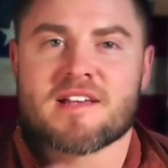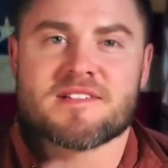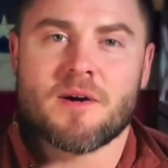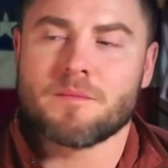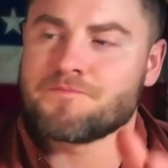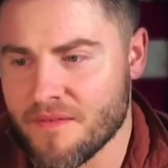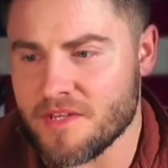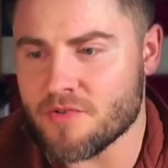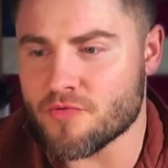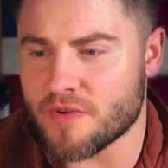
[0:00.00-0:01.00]
So
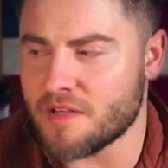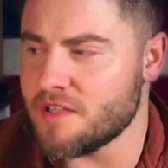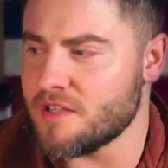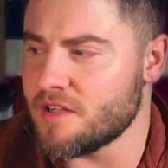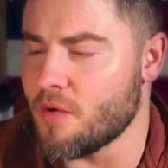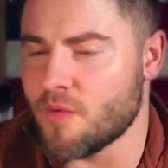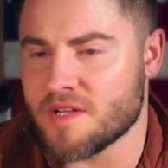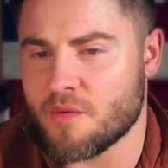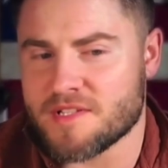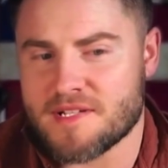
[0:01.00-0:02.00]
you know,
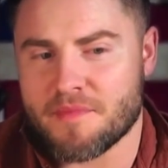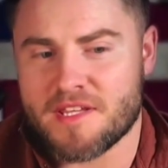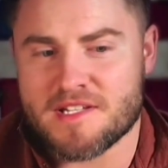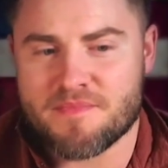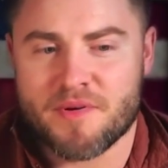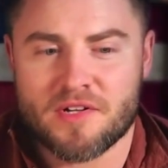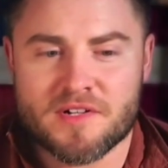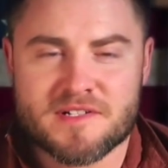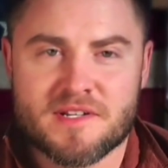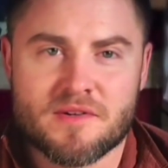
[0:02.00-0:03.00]
with some of these
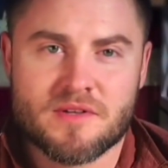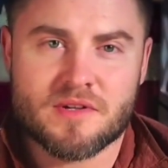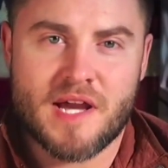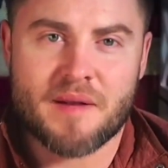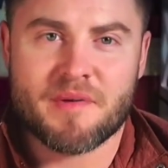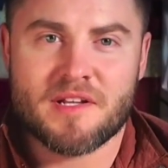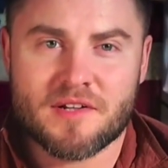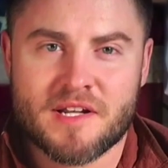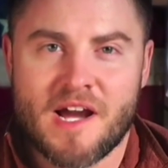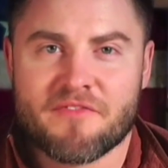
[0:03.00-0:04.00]
builders, you got to be
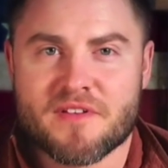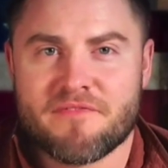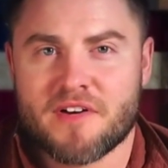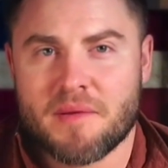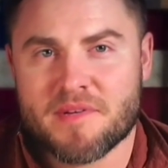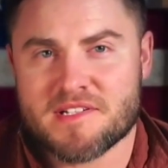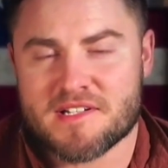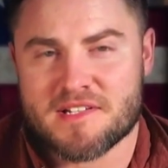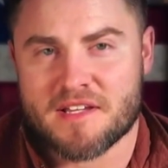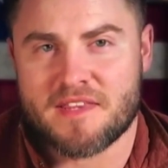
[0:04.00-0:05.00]
looking out for the funny
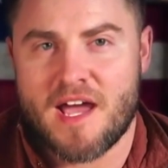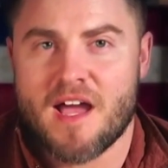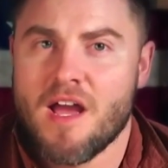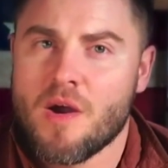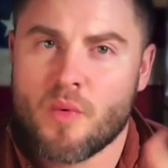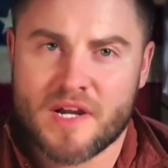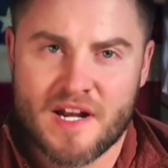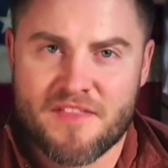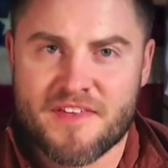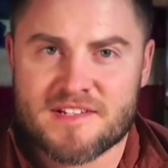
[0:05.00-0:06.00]
business like that. What kind
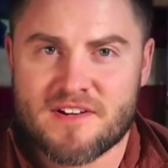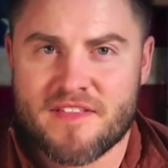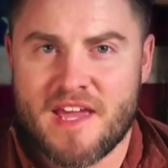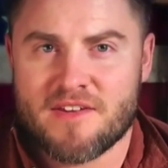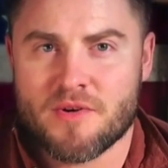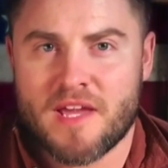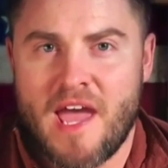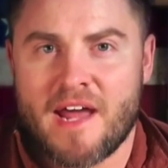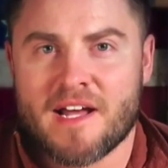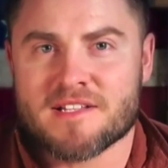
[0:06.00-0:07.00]
of things are they doing
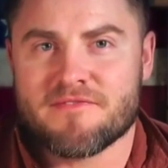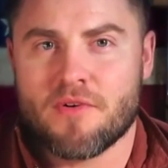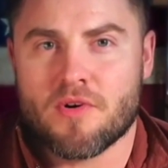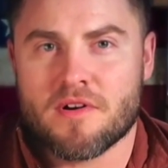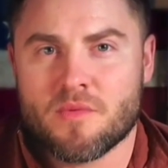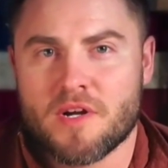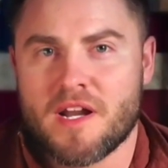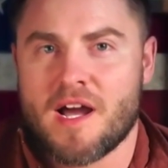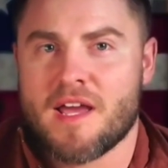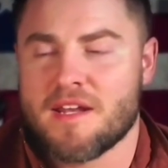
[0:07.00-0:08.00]
add-ons for and
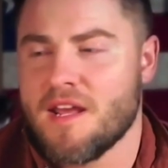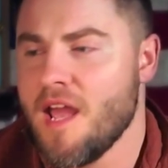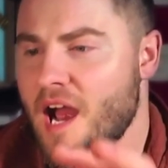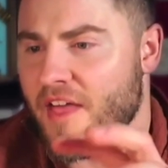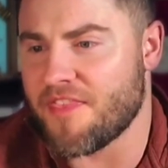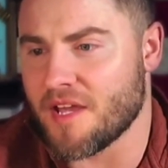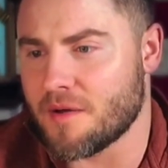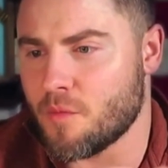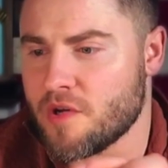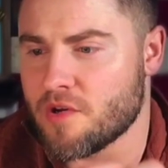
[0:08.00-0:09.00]
whatnot? And I think
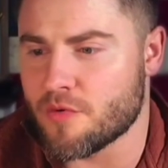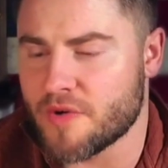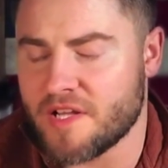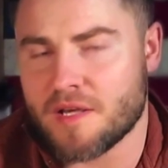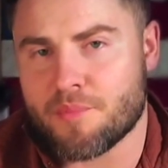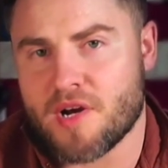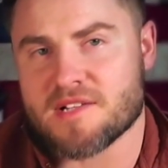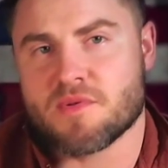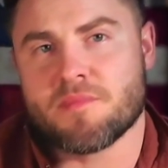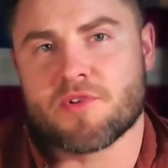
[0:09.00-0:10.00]
we were really
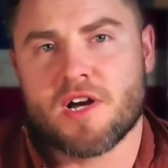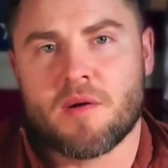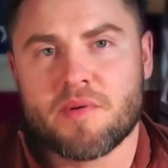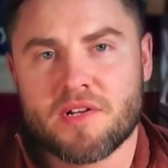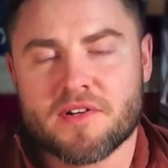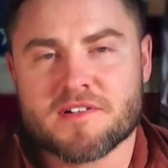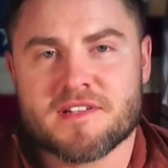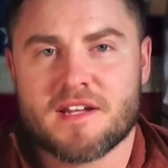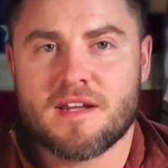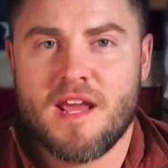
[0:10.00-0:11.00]
impressed with Morrell Builders
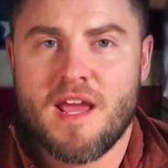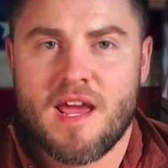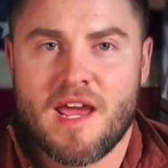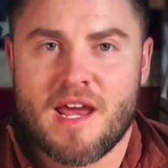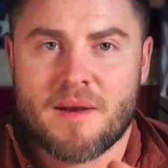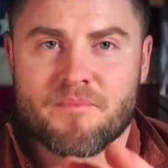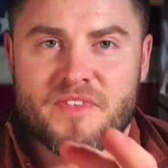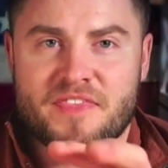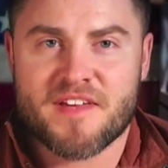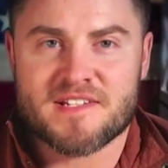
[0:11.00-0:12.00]
and
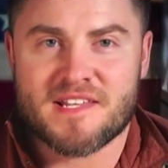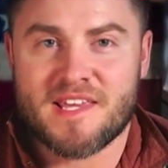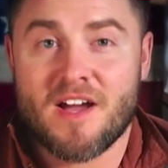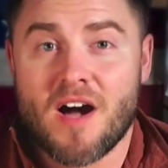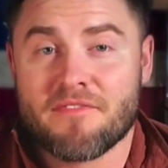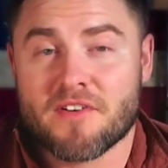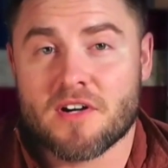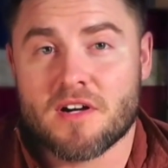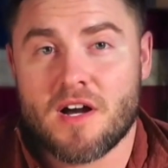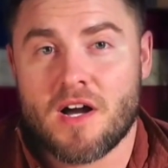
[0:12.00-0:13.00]
the things that they
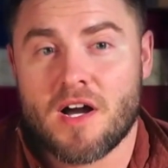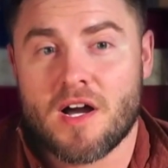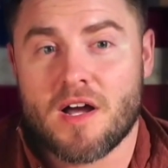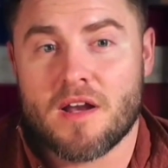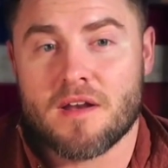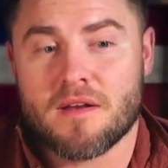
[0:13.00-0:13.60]
offer.